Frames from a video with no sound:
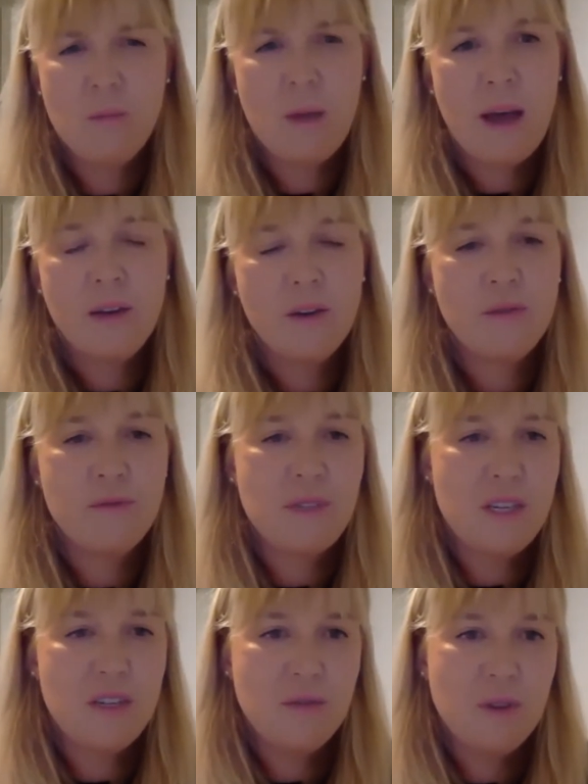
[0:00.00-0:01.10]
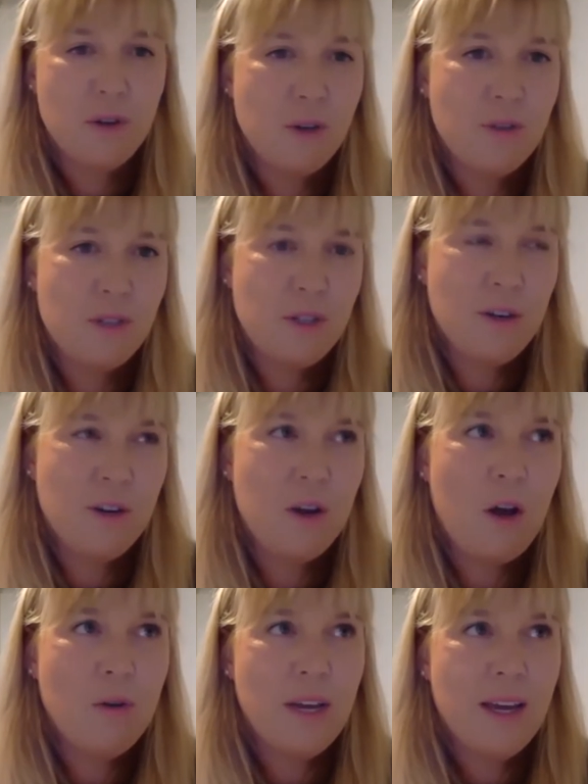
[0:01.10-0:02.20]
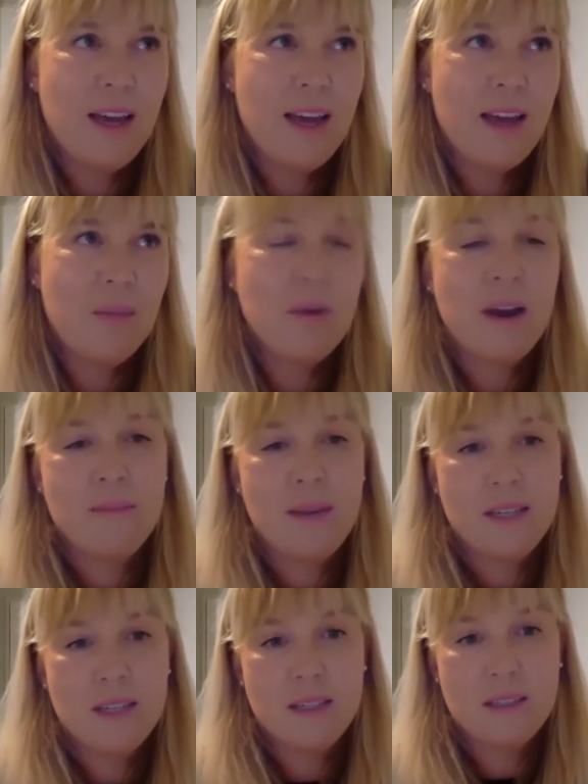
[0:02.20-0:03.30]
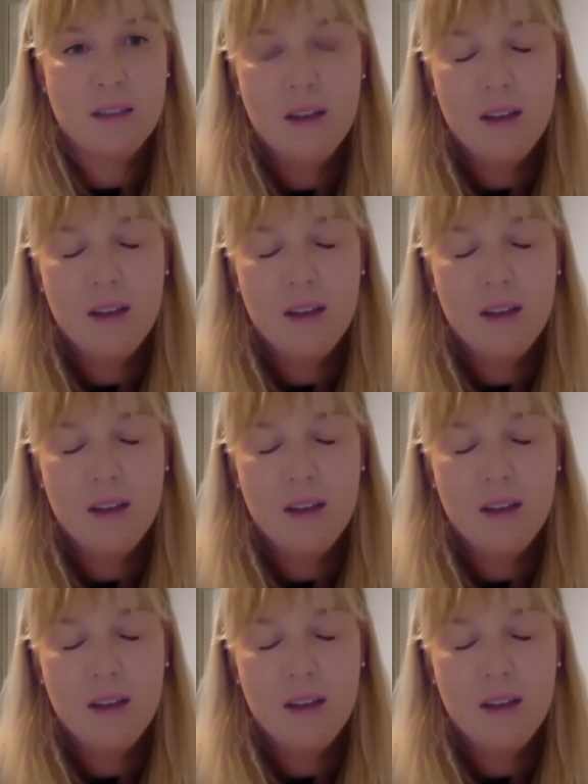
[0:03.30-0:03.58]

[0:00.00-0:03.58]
I got sent a photo of a student holding a praying mantis